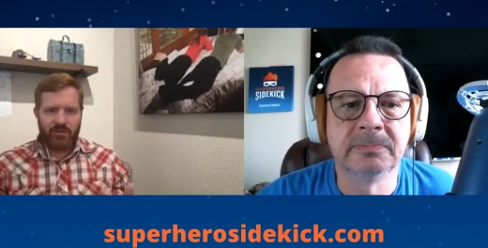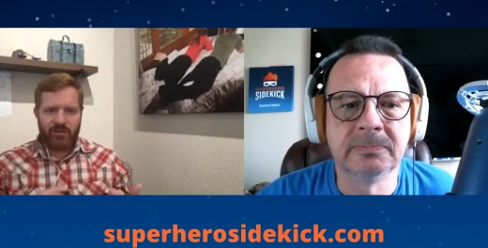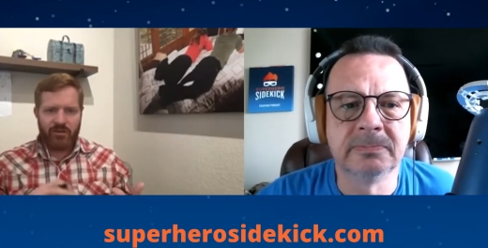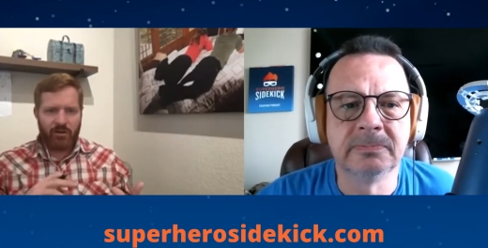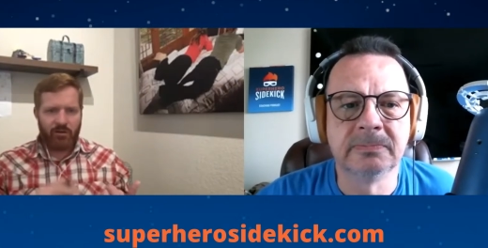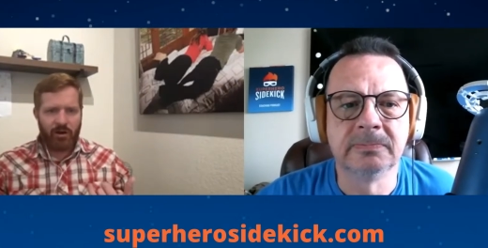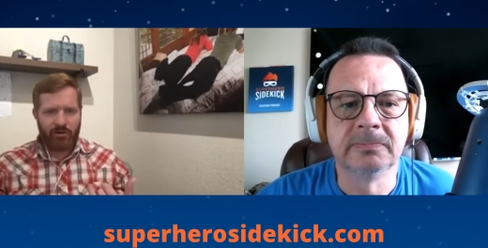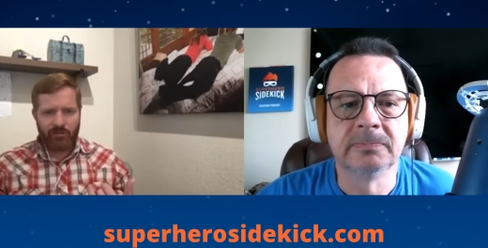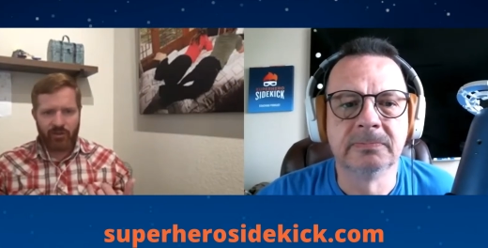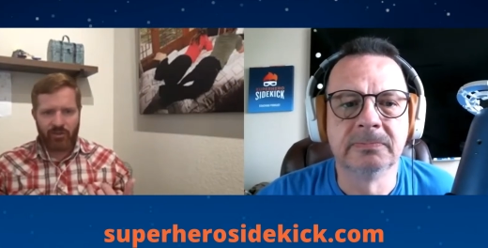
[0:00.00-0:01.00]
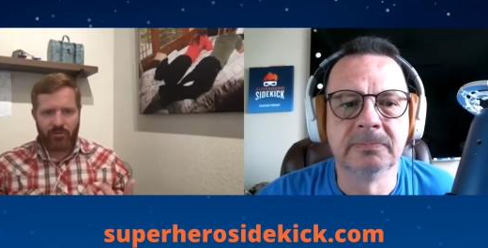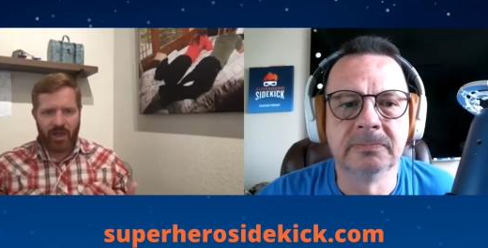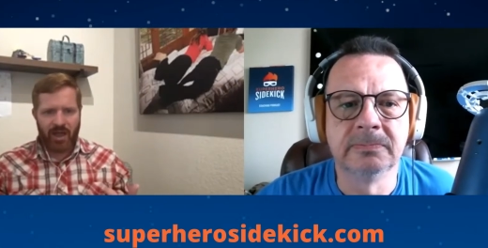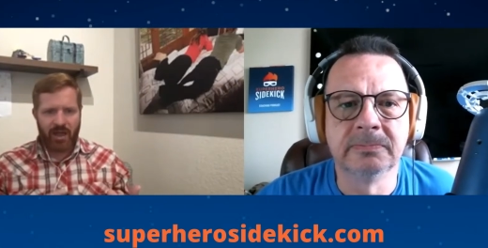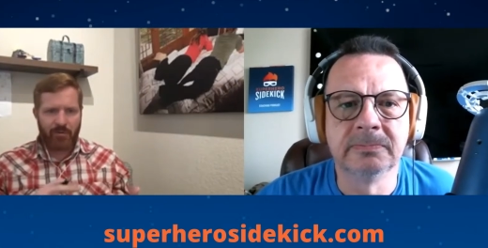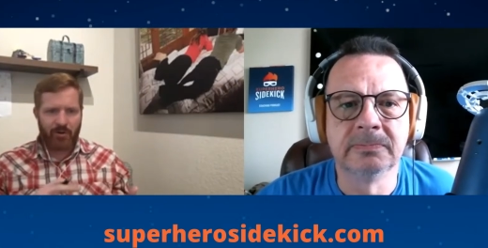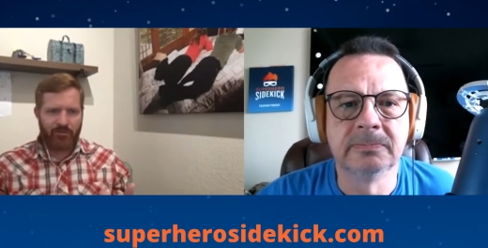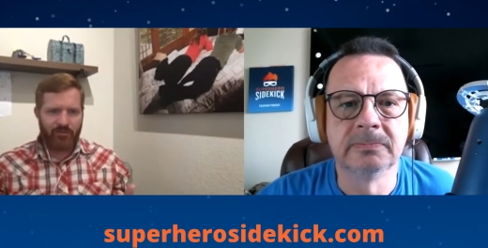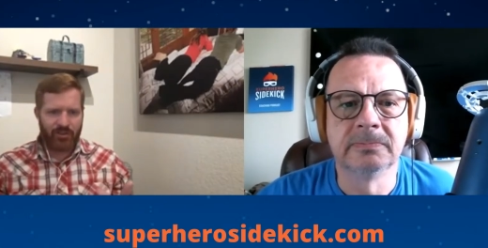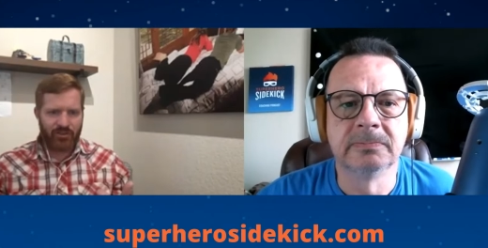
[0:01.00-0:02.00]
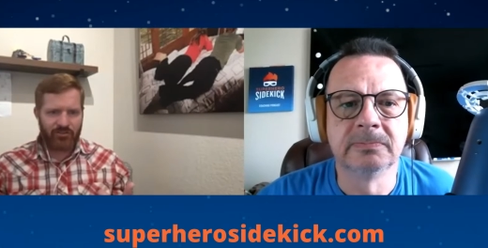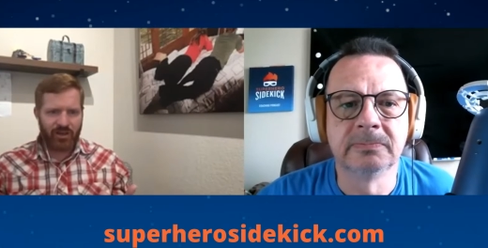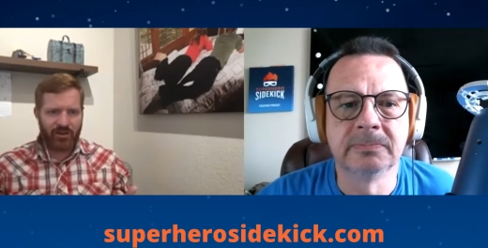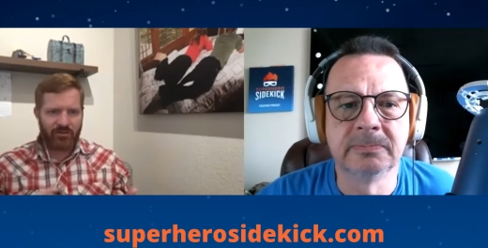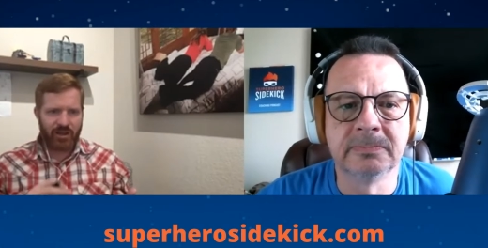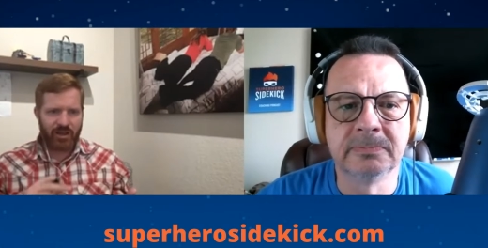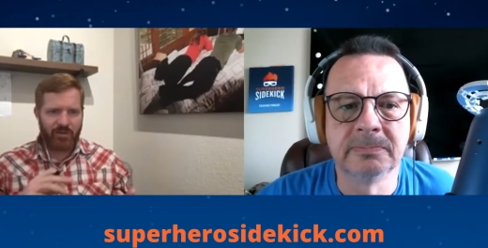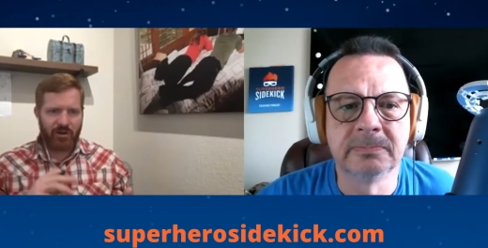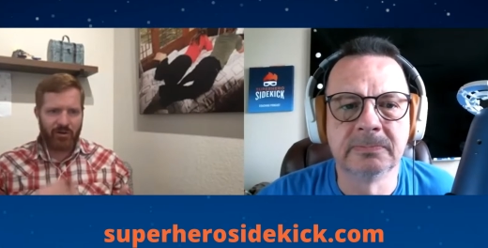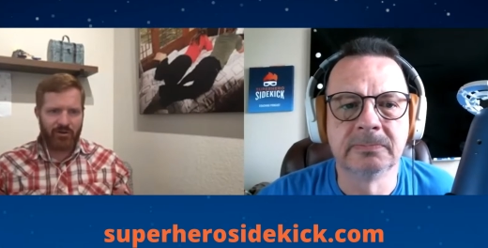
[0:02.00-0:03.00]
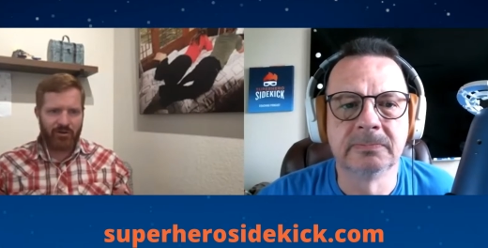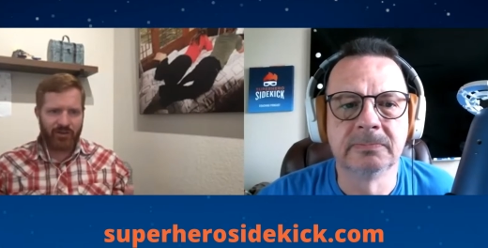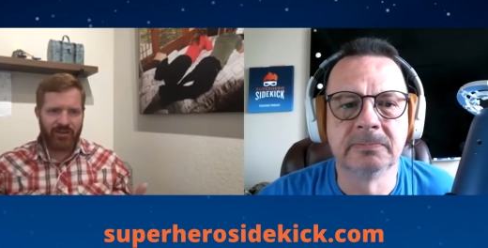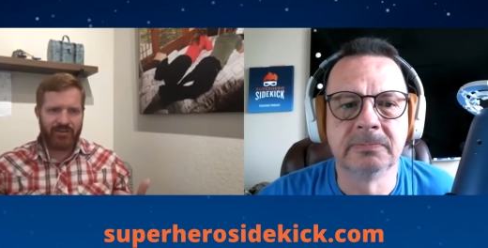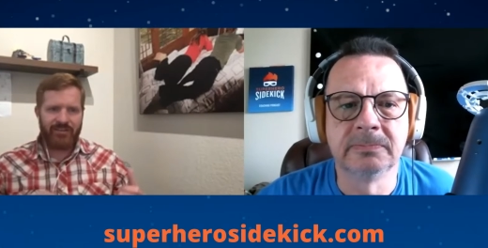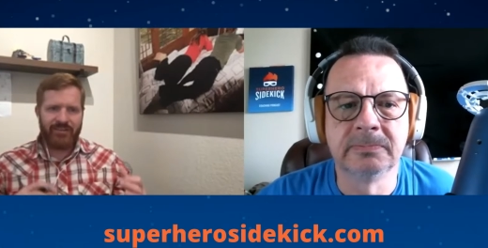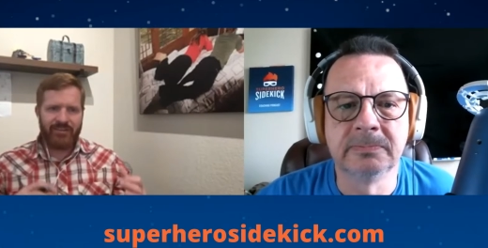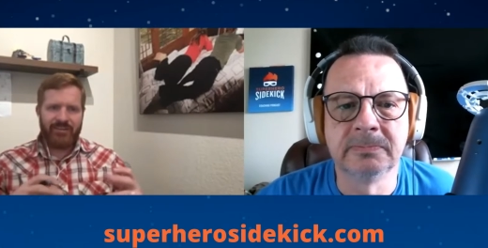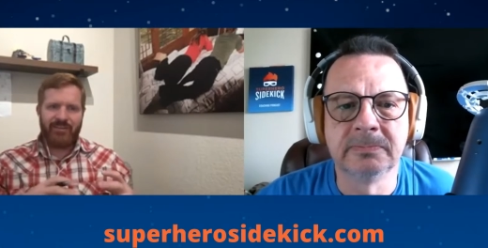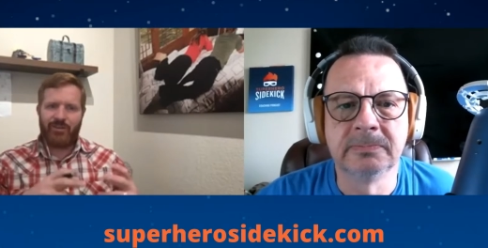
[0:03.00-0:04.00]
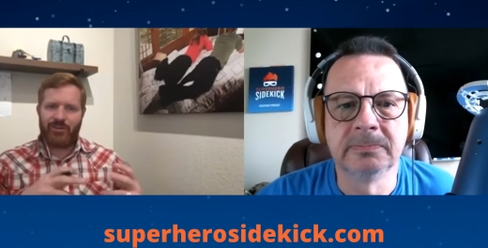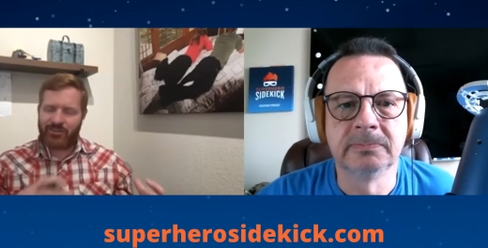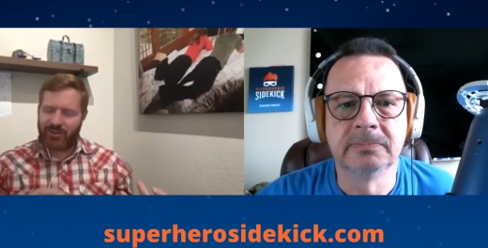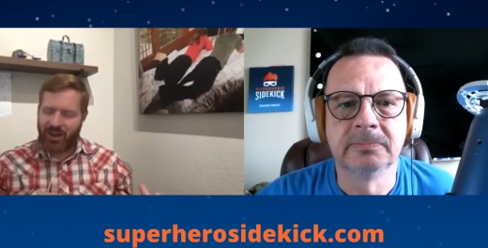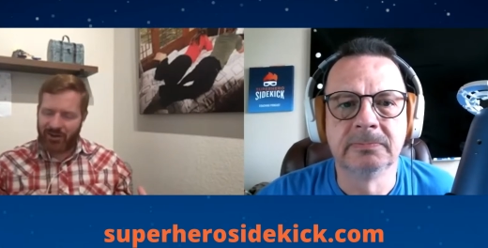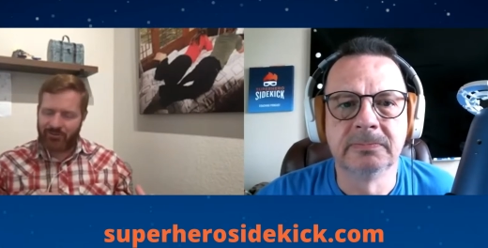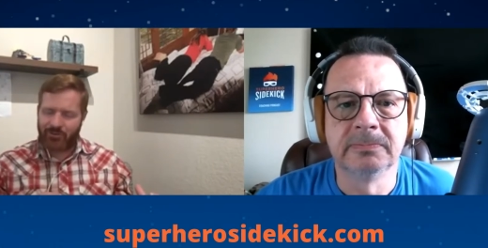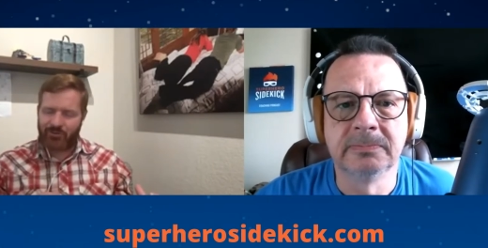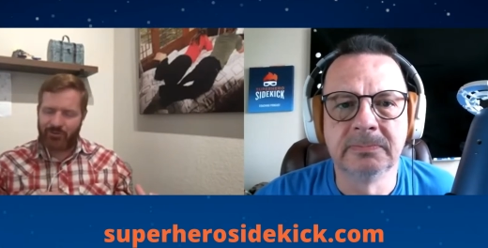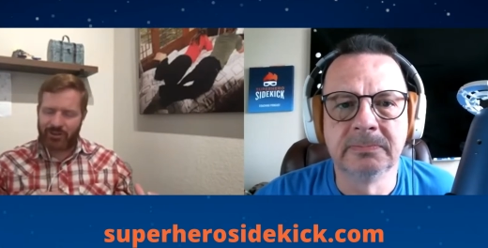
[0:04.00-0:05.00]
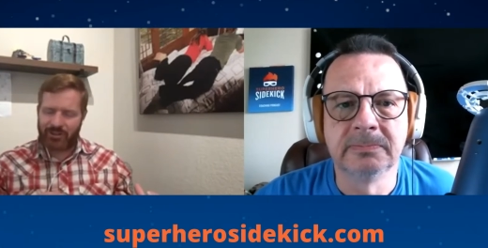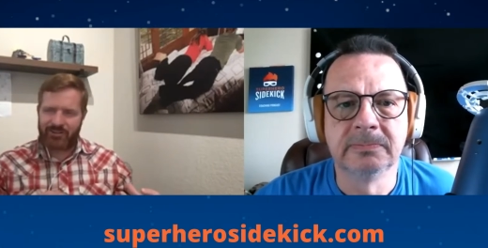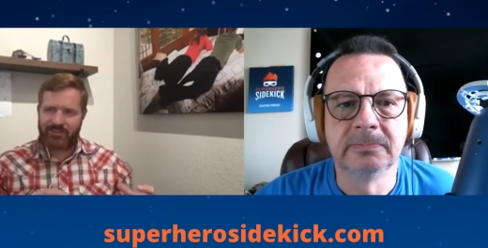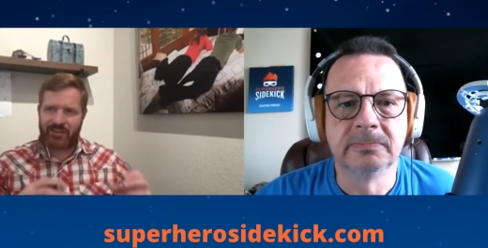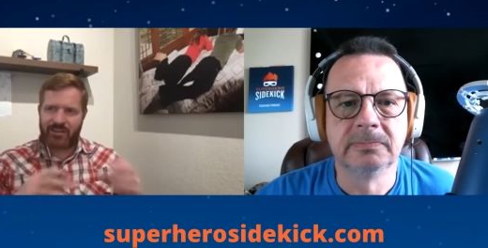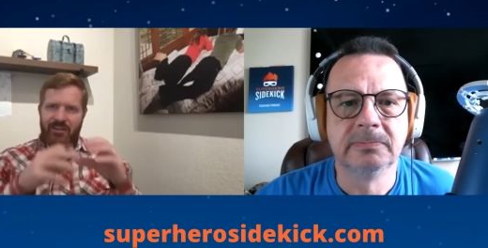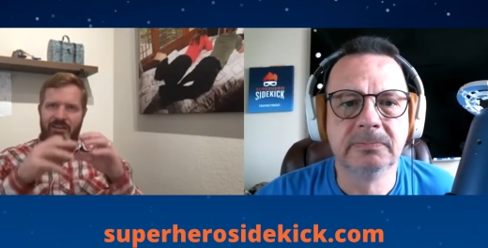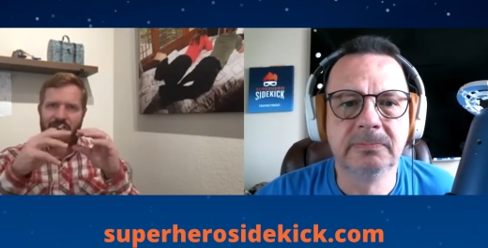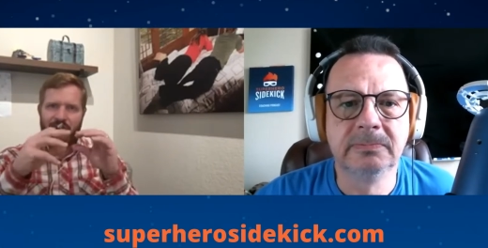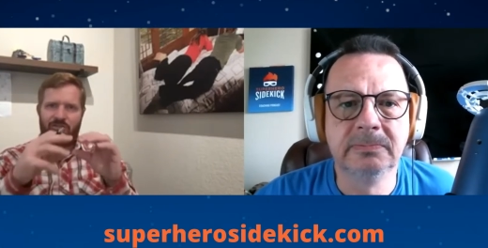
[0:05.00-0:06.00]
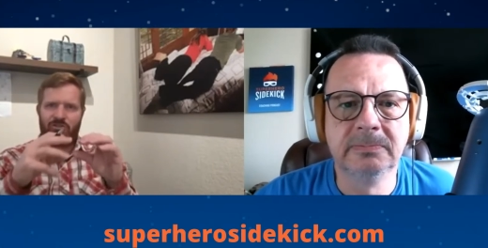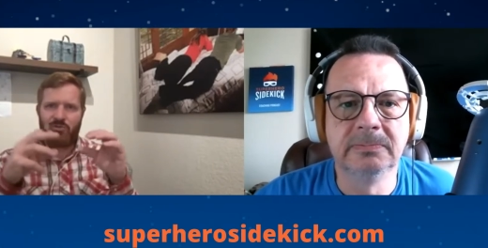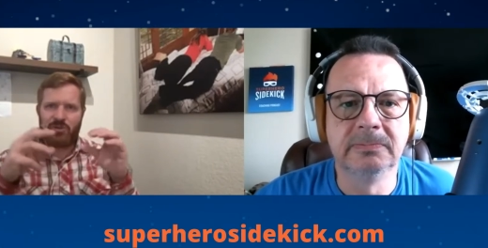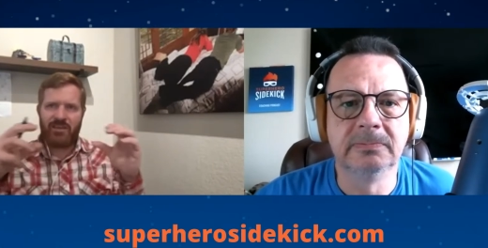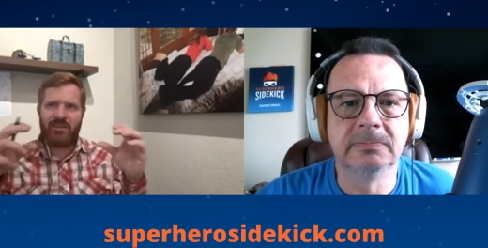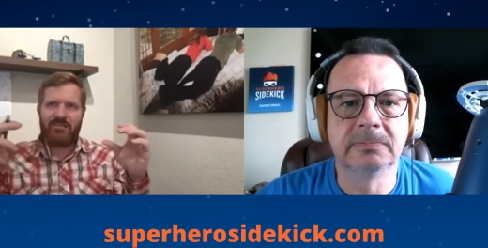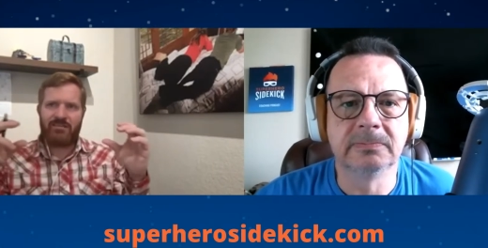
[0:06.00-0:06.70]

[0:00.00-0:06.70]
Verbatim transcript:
Speaker 1: you know, I want to fund the wrap, I want to fund the sonogram, or I want to fund you know the sonographer for a year. It's like there's three